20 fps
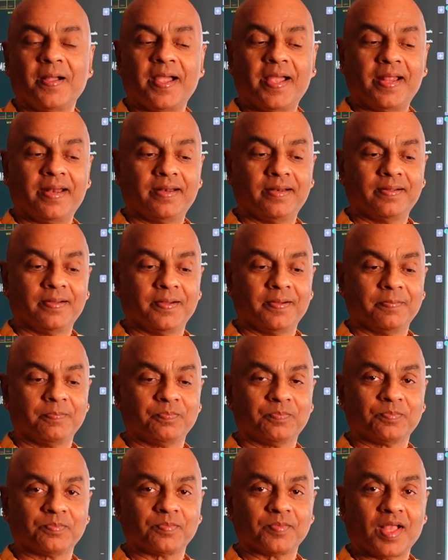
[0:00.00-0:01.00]
and
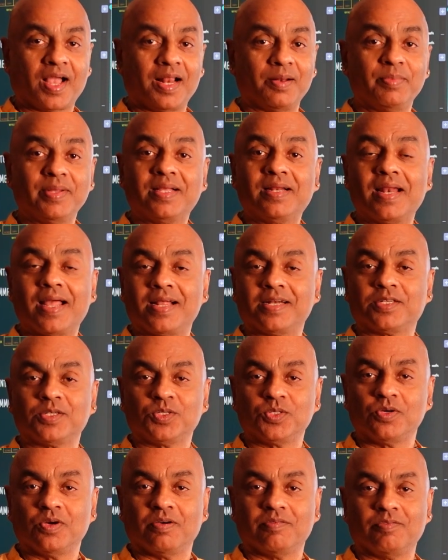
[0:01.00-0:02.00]
um, I'll be glad to
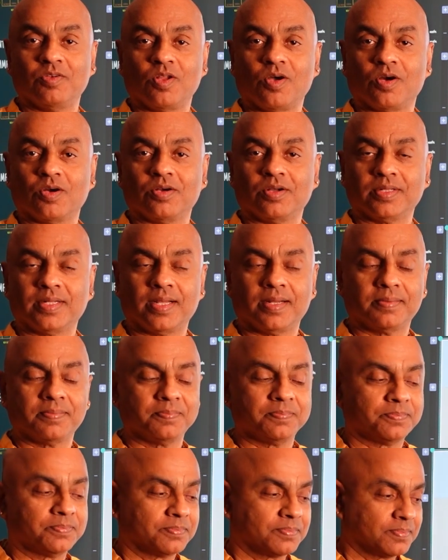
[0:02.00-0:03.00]
do a blog on that,
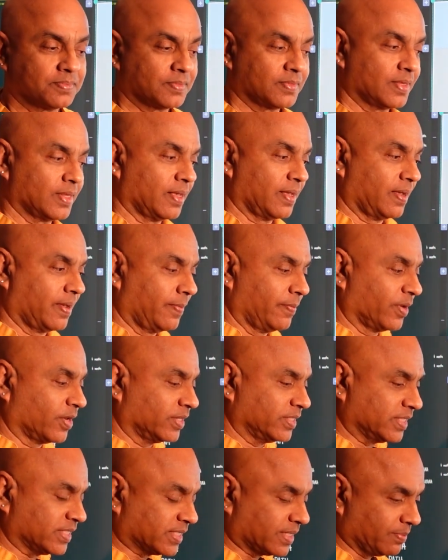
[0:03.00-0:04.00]

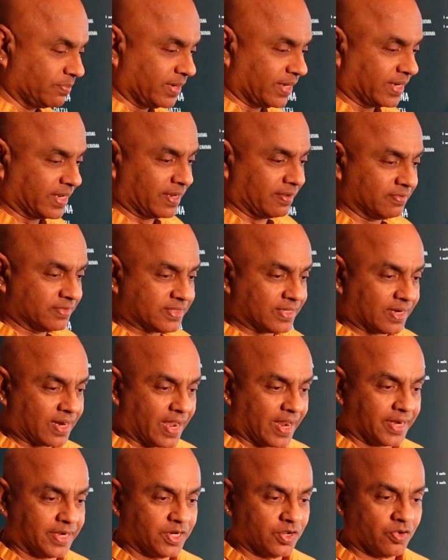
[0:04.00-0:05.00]
because it simply gives an
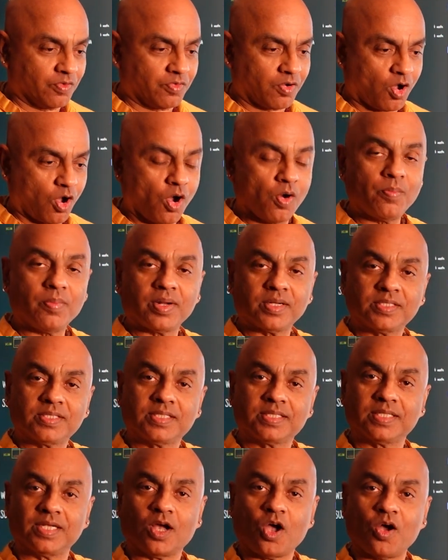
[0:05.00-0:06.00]
idea of how
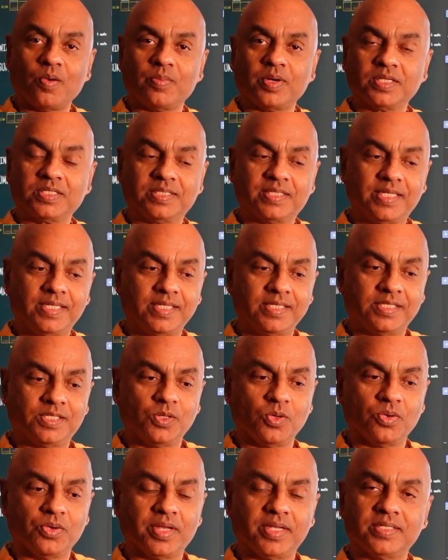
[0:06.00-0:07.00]
much, how much these
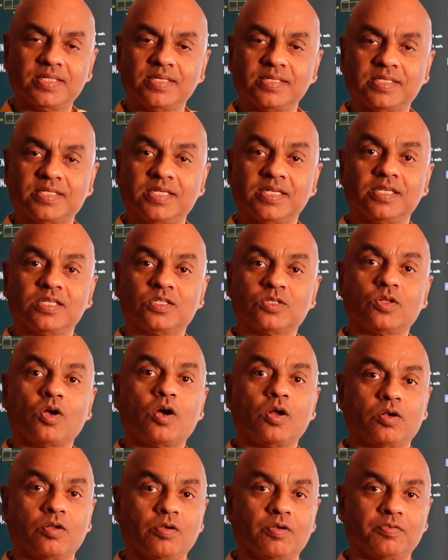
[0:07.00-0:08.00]
yogis and seers
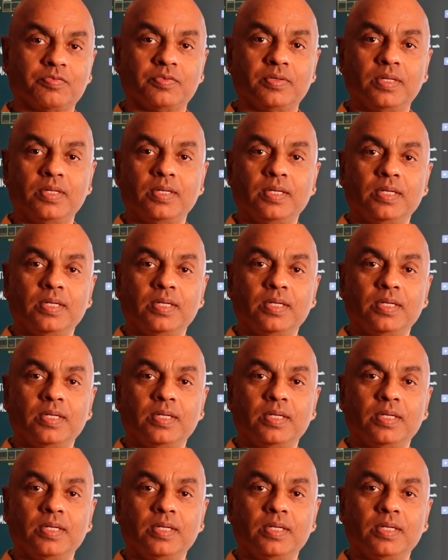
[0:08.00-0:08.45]
thought of